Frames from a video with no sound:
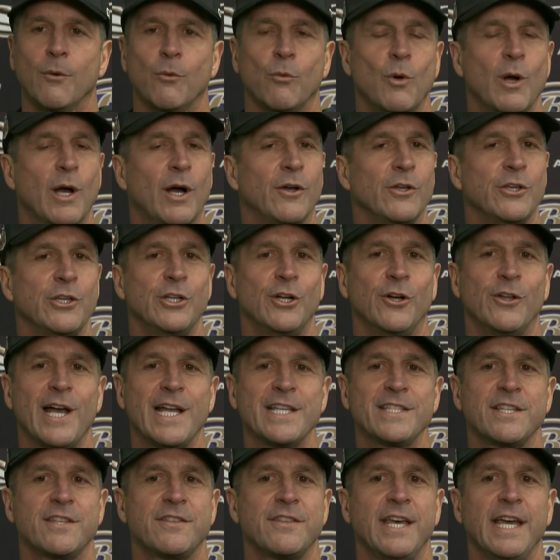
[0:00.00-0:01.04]
Well, you know
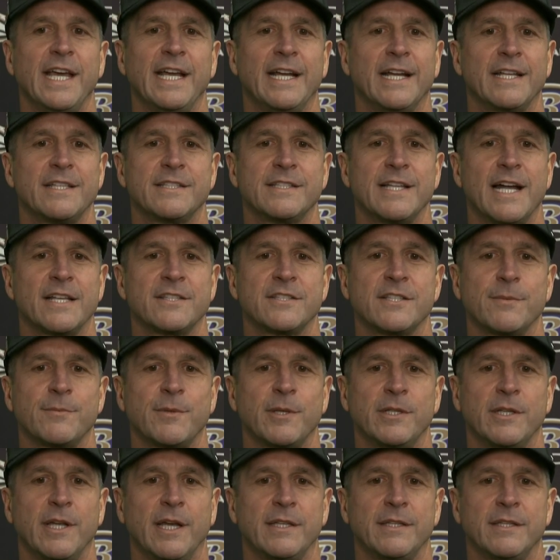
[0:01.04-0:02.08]
that's the thing. It's not
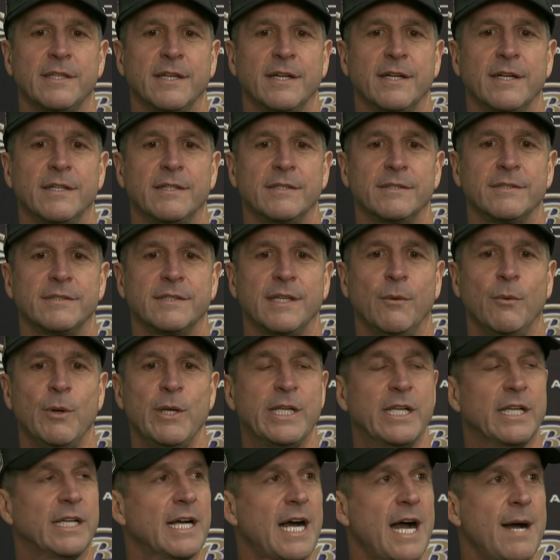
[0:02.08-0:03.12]
something that uh, that
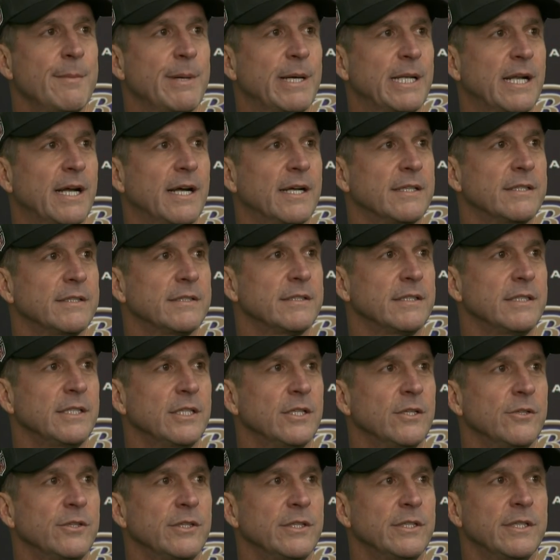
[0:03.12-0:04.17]
we can comment on.
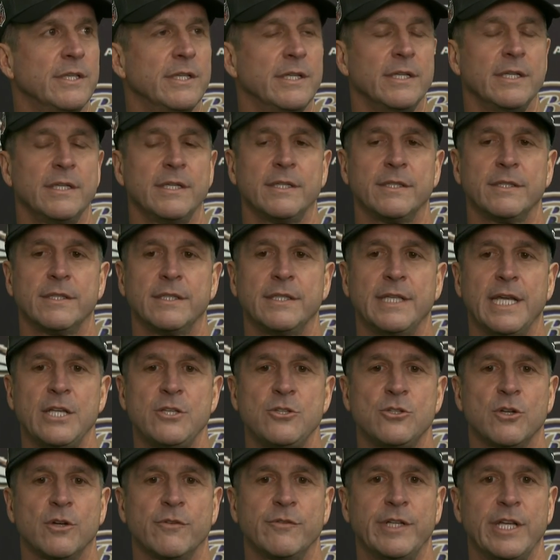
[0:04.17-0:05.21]
You know, the, the, the
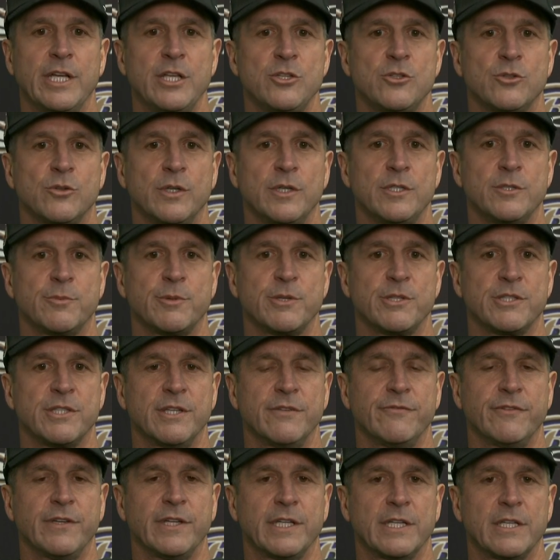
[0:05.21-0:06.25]
nature of an injury
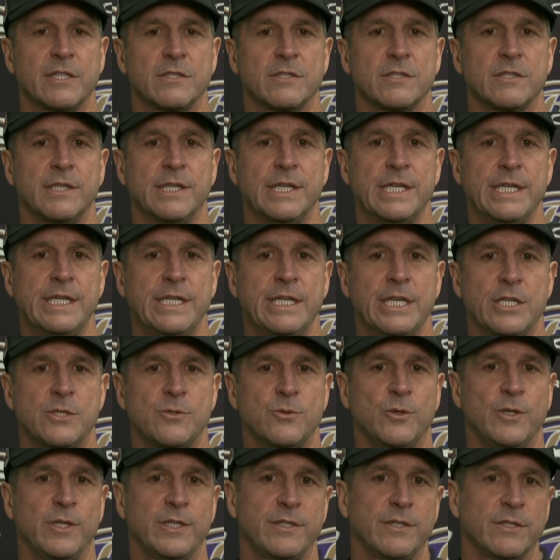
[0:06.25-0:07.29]
specific is
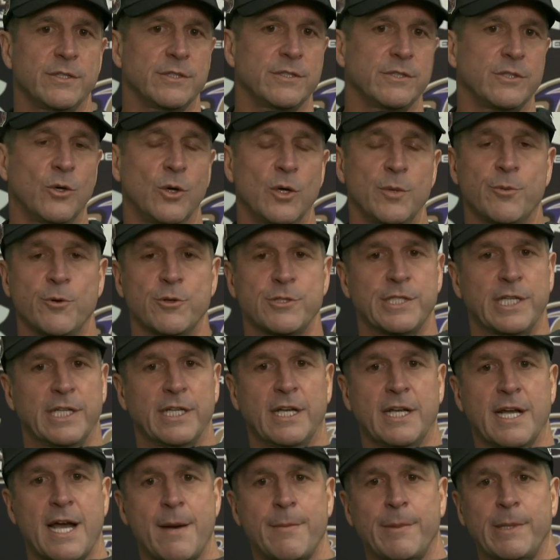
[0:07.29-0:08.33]
is really the only person
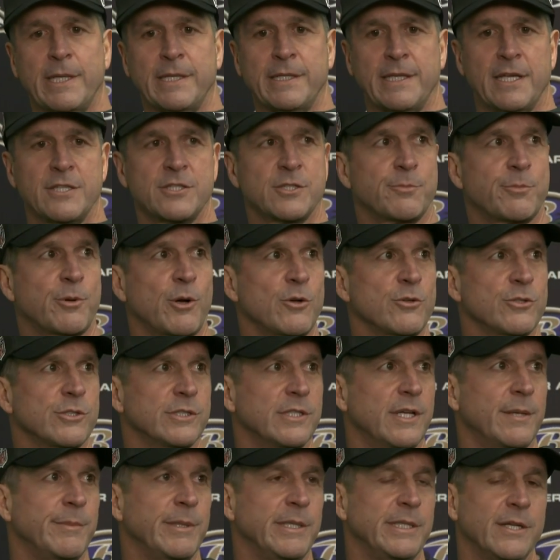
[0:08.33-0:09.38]
that can comment on that is a
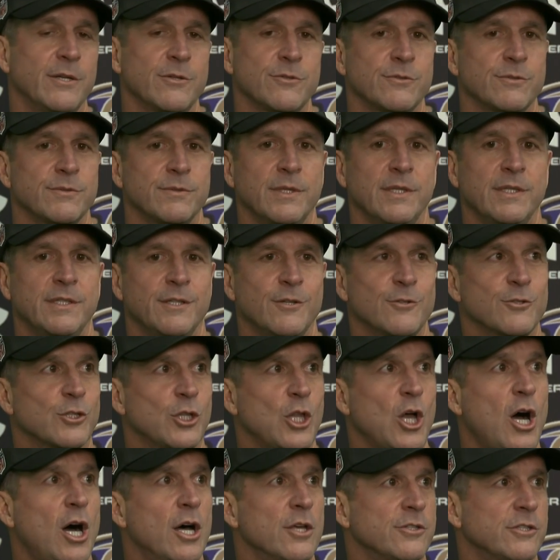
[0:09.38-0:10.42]
person. I mean, there's
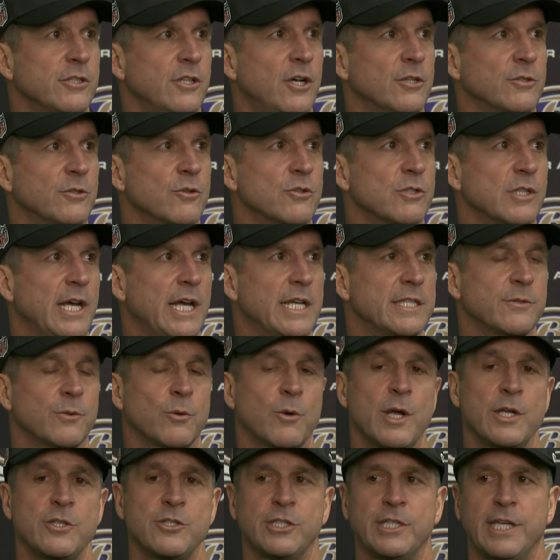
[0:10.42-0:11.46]
there's laws along those lines.
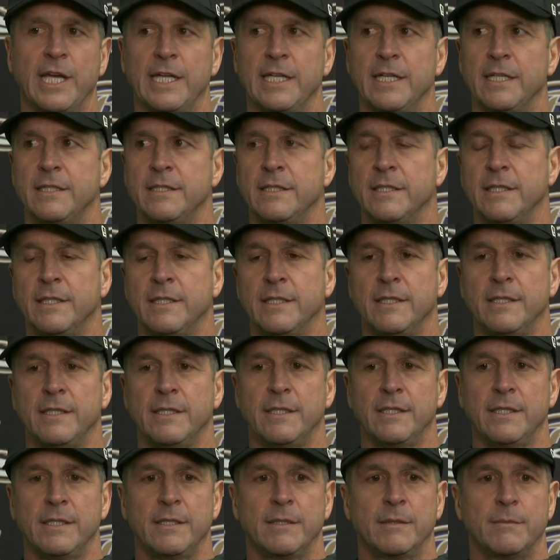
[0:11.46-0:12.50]
We're educated
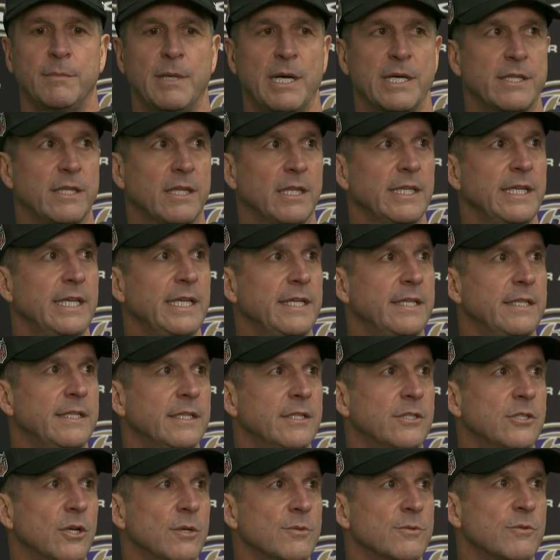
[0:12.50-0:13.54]
by the league
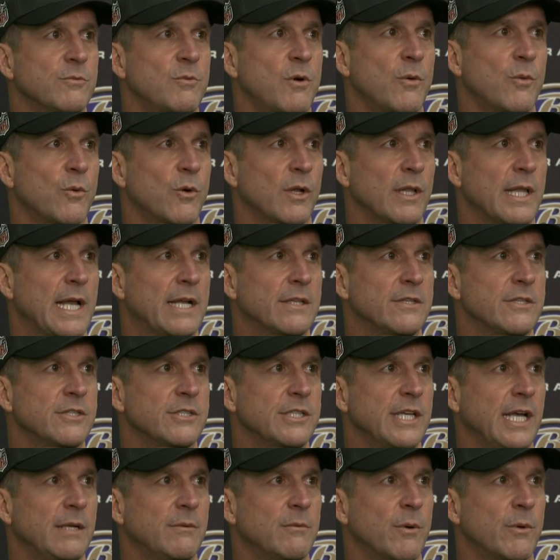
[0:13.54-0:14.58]
in terms of what we're allowed to
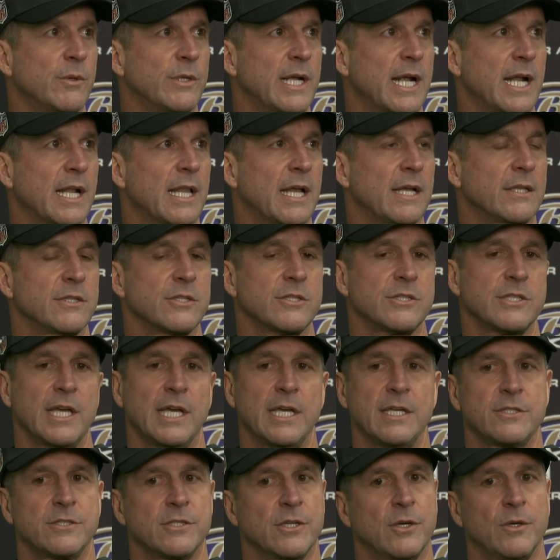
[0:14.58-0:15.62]
say and what we're not allowed to
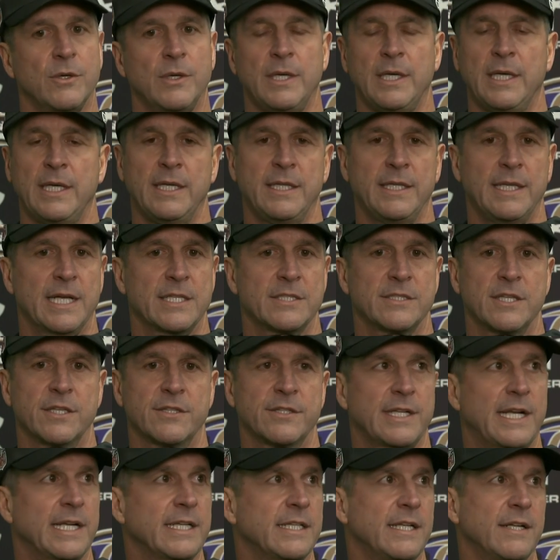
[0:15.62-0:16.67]
say. So that's
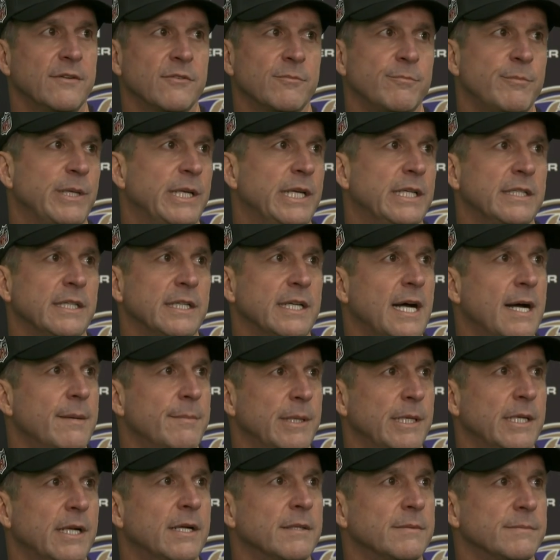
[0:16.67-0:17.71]
nothing I could ever begin to
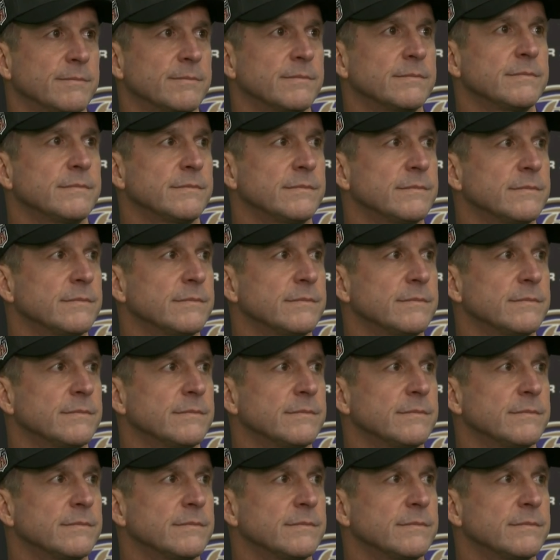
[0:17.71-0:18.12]
comment on.